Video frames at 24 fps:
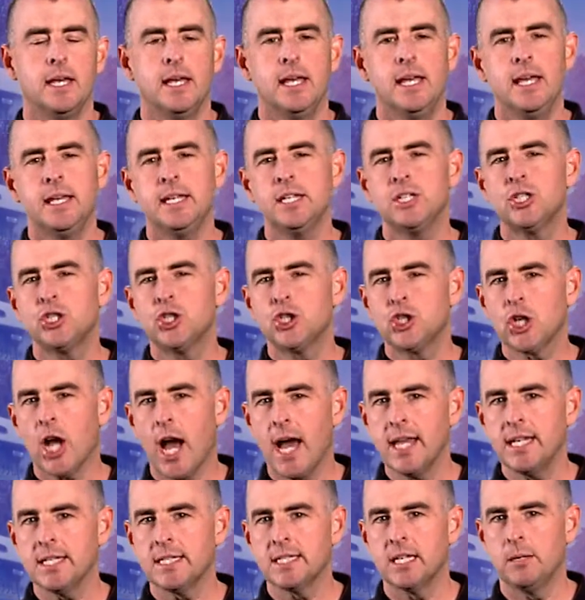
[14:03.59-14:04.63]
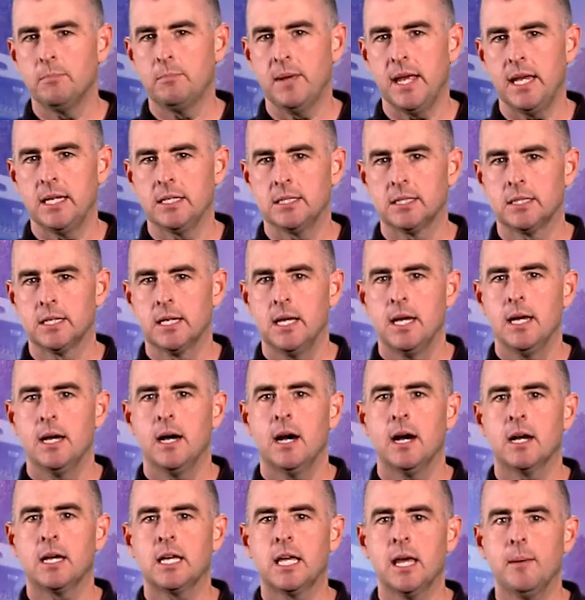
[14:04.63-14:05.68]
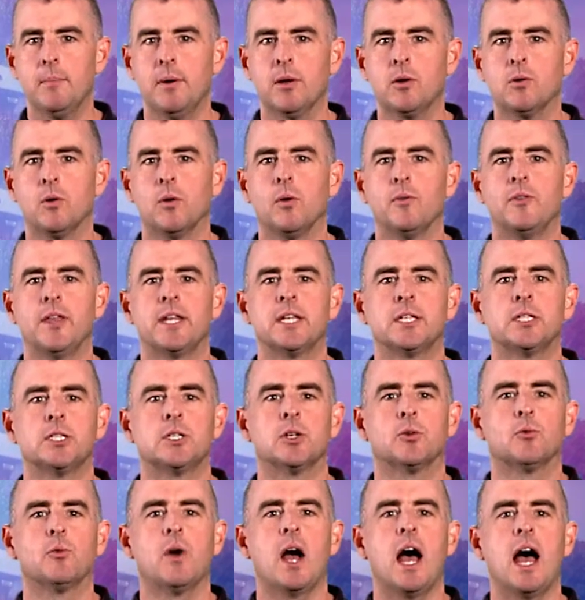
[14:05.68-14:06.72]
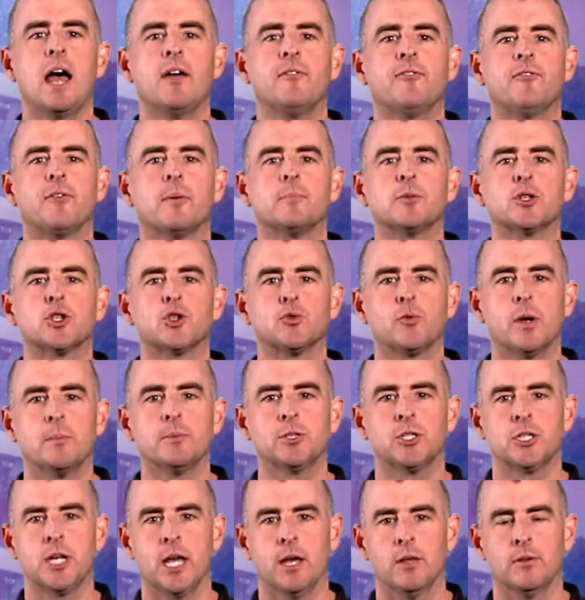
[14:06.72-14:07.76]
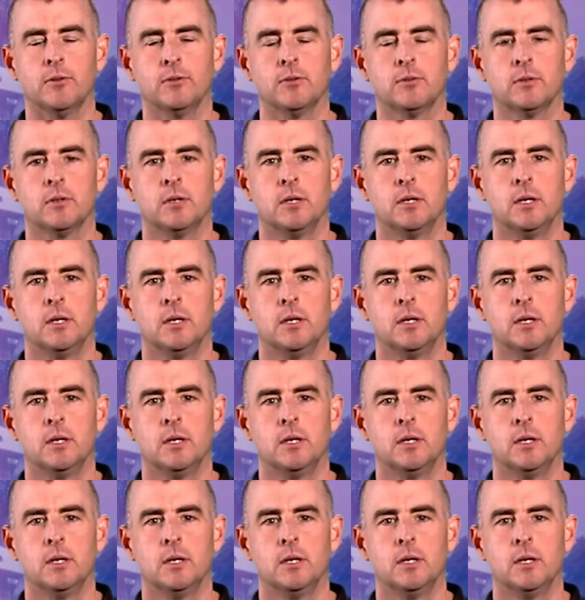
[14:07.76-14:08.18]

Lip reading: It is chitosan-based, a chemical that is derived from shrimp shells.